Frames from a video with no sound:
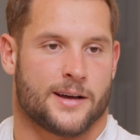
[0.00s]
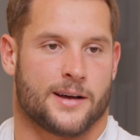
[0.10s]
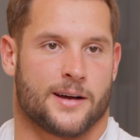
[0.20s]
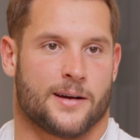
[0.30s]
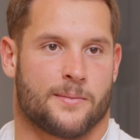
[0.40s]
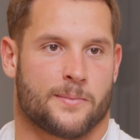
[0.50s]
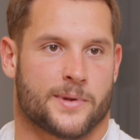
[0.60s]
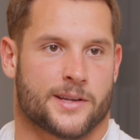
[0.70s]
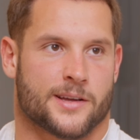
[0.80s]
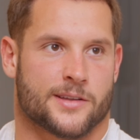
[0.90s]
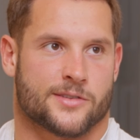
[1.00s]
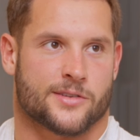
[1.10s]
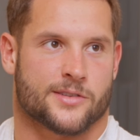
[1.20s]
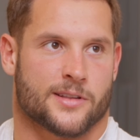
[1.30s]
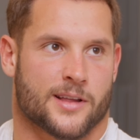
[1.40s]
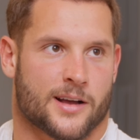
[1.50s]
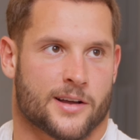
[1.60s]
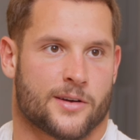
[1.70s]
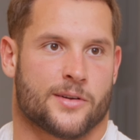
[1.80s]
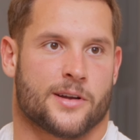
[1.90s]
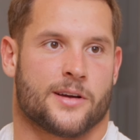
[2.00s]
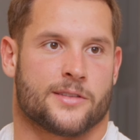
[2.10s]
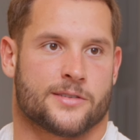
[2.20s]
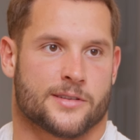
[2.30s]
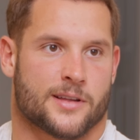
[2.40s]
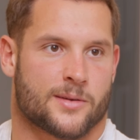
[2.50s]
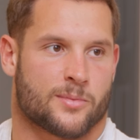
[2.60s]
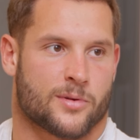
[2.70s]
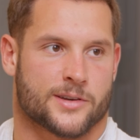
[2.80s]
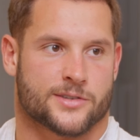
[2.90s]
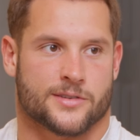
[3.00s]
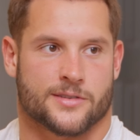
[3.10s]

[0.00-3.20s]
um, because there's a lot going on there's a lot of pressure